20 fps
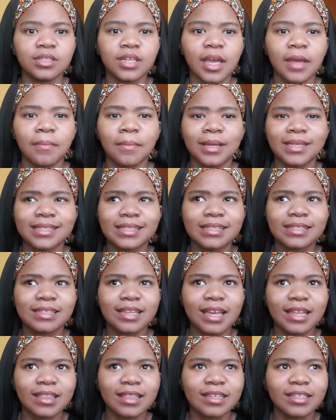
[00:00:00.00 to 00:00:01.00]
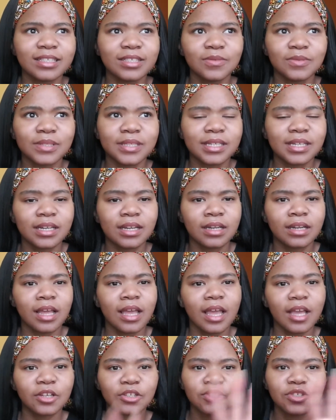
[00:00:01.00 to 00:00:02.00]
and my sister, I think she was in an
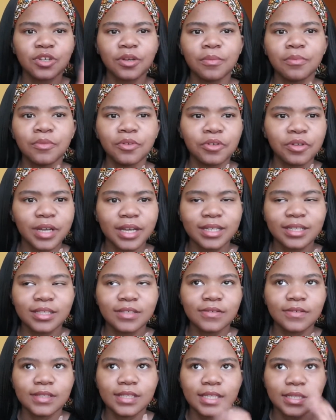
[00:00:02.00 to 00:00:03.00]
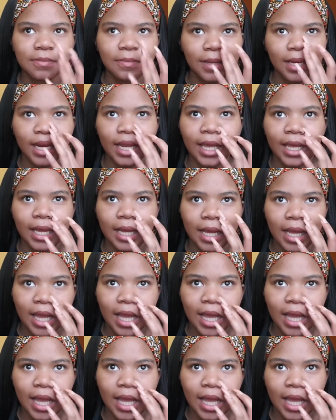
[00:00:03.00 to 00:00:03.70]
extramural activity, but like,